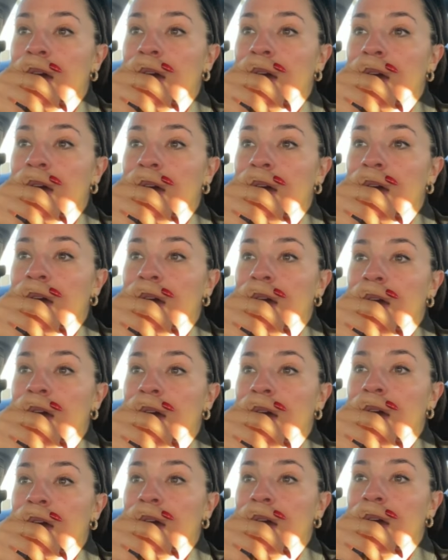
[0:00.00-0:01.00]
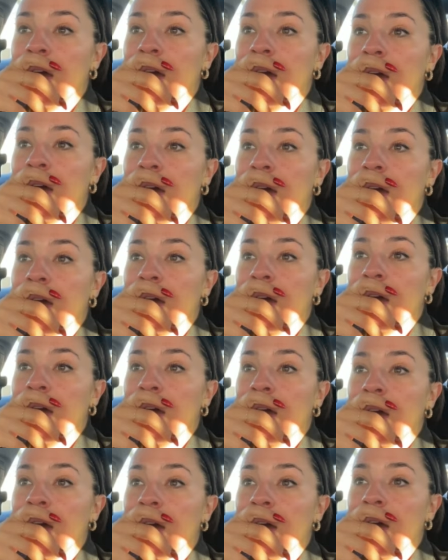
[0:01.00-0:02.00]

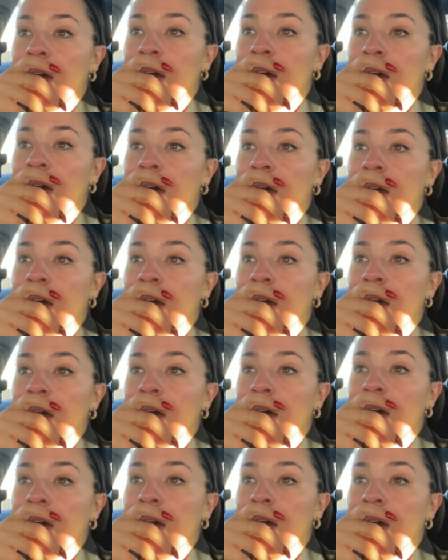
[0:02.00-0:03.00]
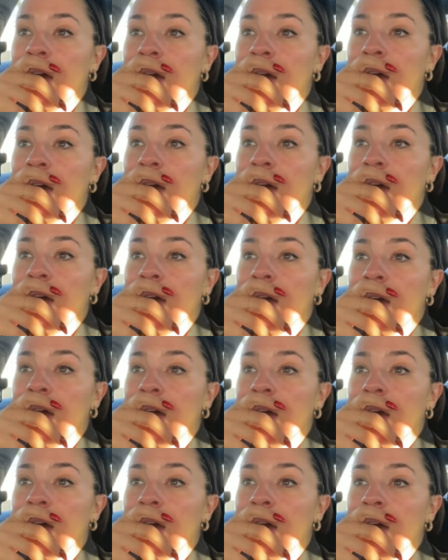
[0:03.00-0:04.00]

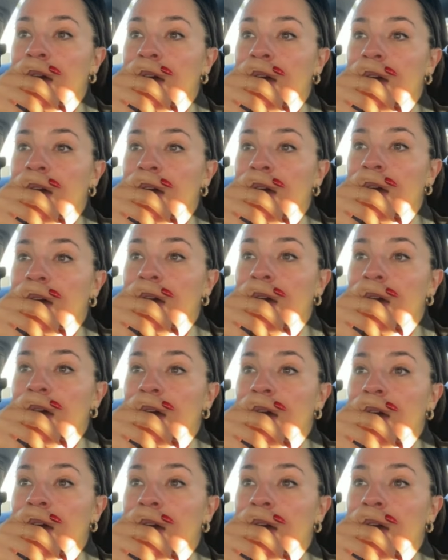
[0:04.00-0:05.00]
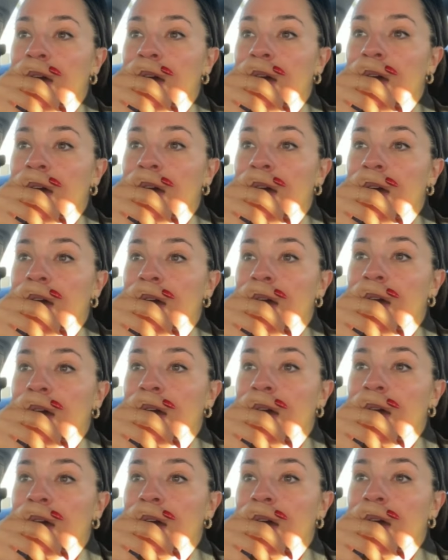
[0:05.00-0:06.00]

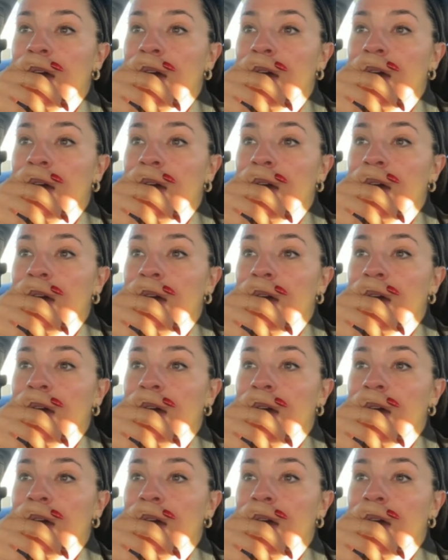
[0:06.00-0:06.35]
(silent)